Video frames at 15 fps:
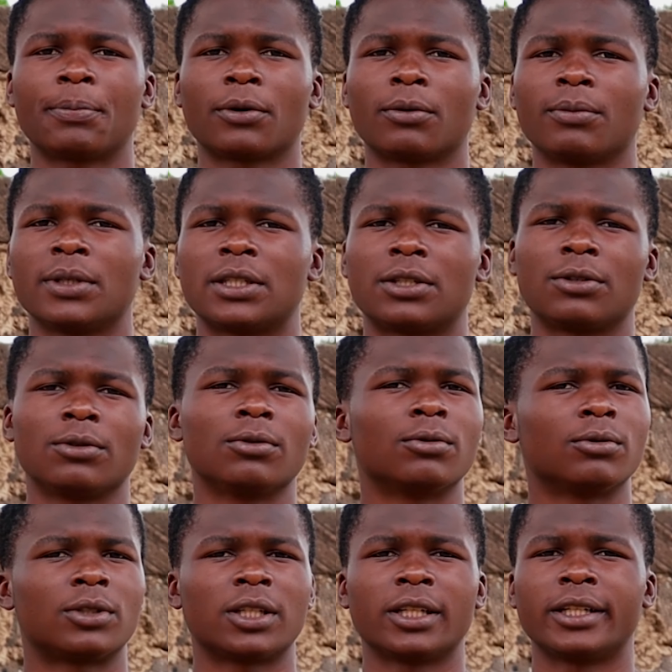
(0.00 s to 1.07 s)
promised
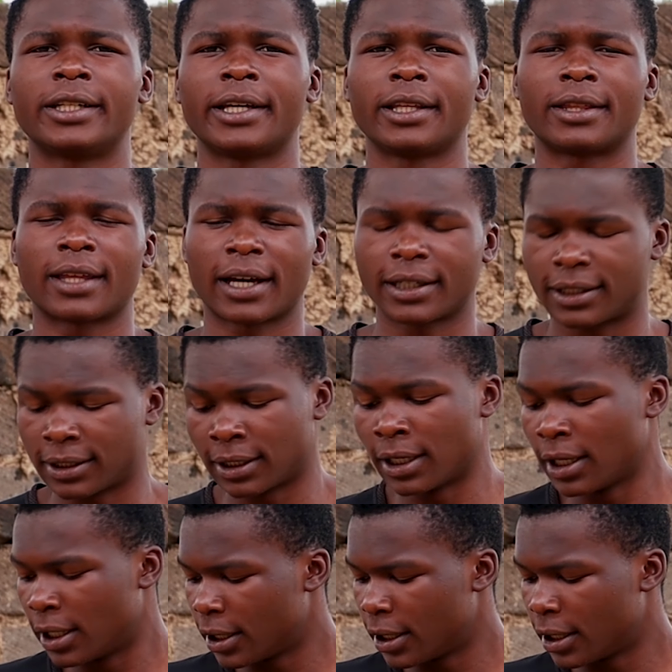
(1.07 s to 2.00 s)
you till day thirty.